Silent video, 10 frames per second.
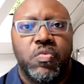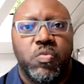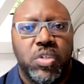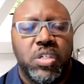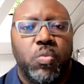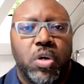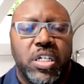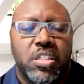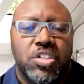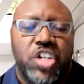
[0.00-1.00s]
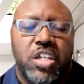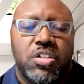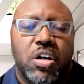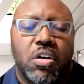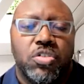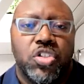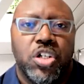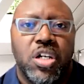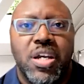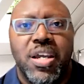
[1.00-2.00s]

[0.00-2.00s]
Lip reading: really working to change culture